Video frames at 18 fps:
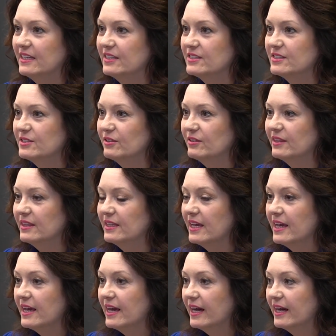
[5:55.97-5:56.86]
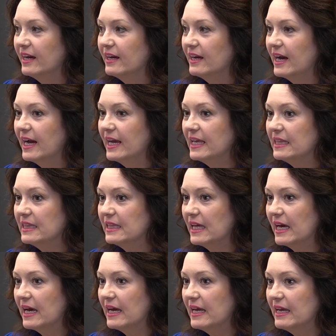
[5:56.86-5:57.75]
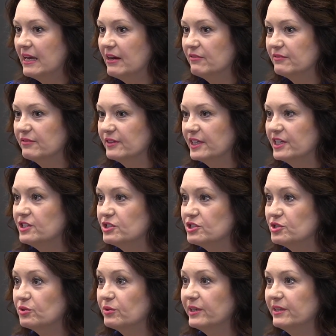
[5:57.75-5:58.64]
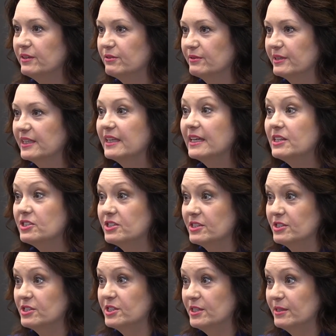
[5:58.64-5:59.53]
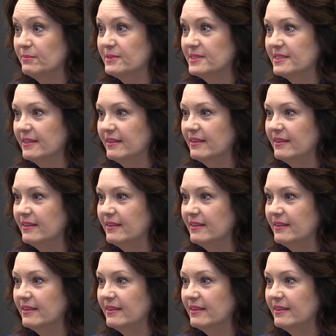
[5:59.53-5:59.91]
And so I have enjoyed the relationships